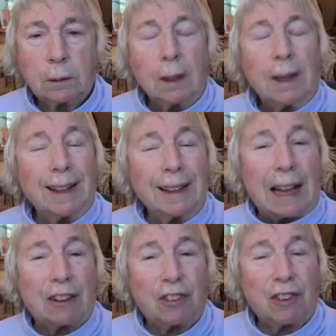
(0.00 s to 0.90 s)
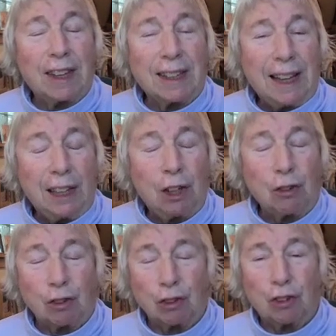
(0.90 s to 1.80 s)
It lacks the
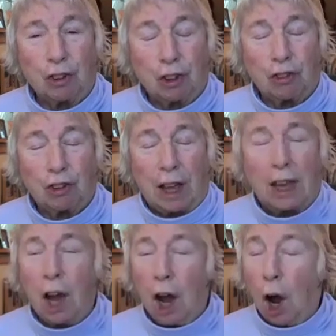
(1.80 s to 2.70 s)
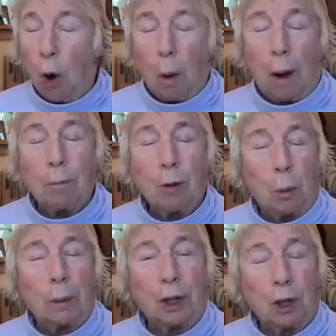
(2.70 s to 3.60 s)
intelligence to say, oh, I'm
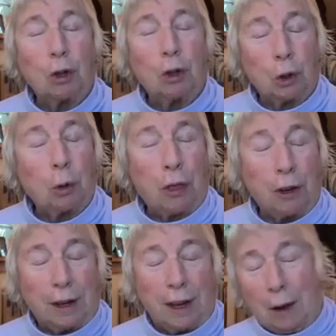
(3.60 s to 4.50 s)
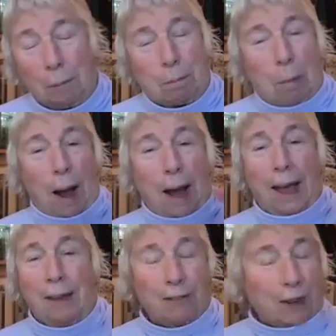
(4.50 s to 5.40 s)
going to go to Earth now.
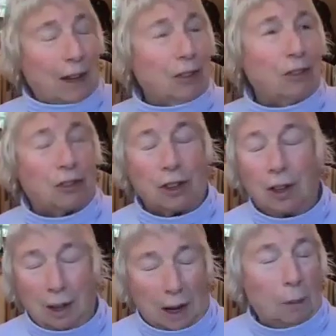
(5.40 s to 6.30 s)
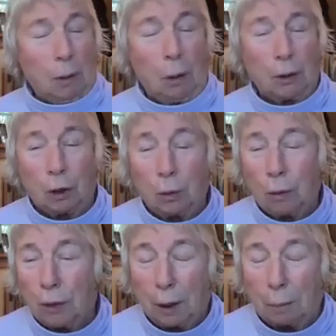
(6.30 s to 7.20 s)
Bye, friends. I'm going to
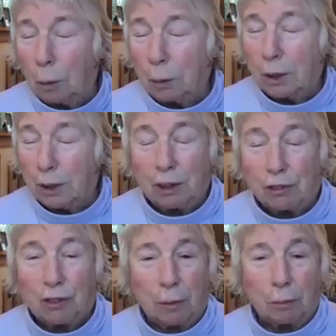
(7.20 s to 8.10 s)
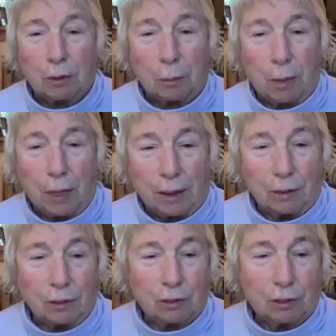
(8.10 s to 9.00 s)
Earth and I'm going to teach them some
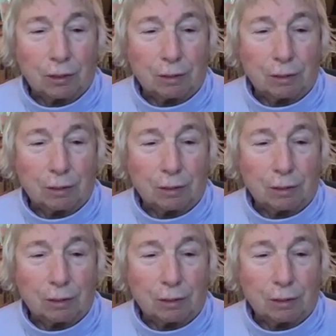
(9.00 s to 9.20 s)
things.